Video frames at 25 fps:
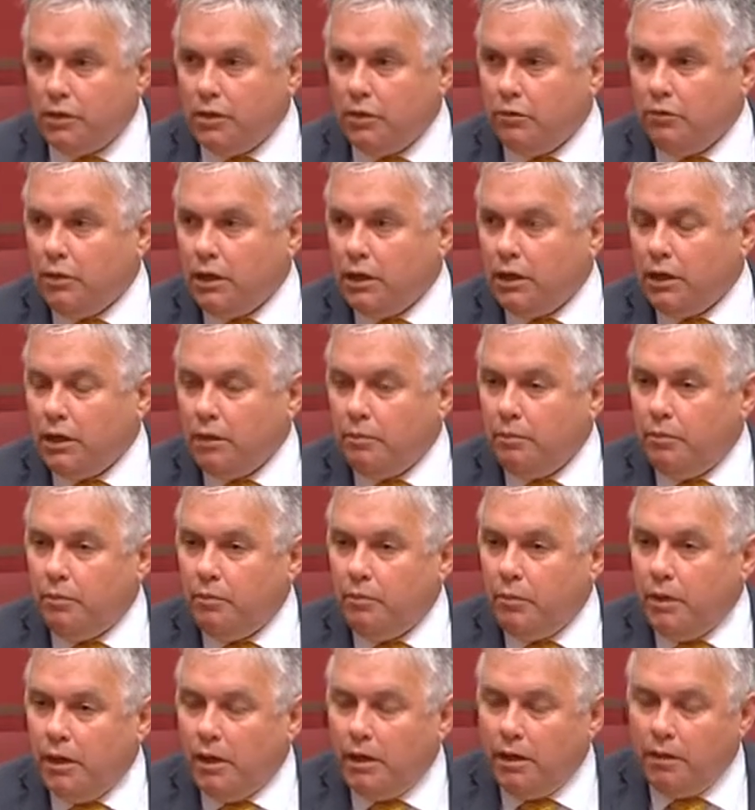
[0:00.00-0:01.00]
the regular
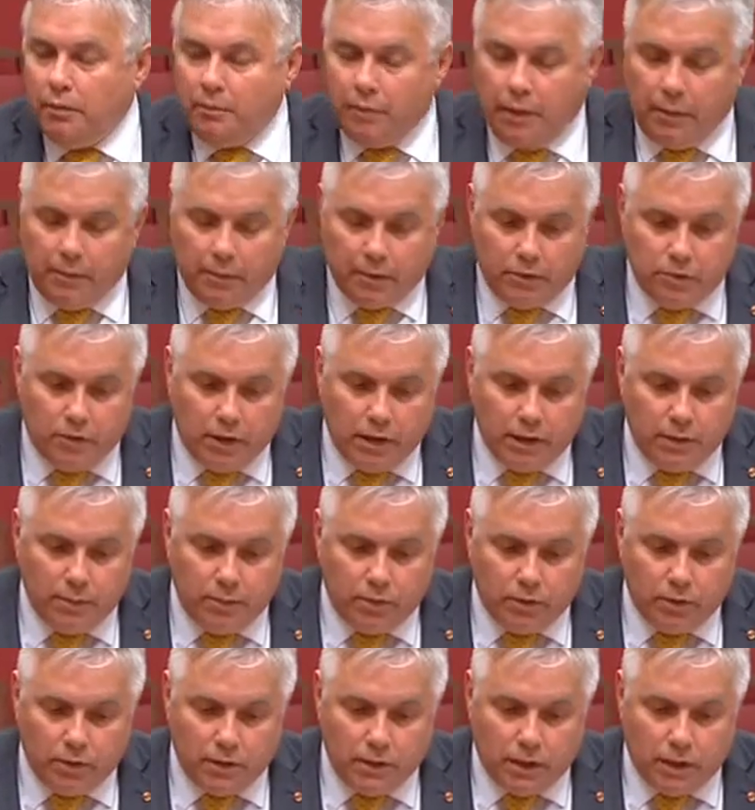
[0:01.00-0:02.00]
public
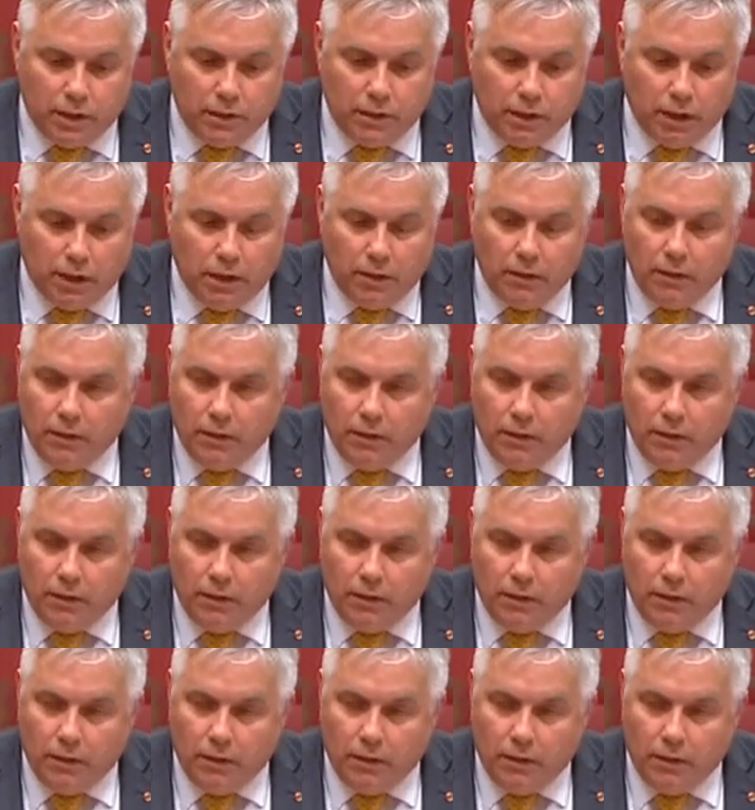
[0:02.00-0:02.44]
transport sector.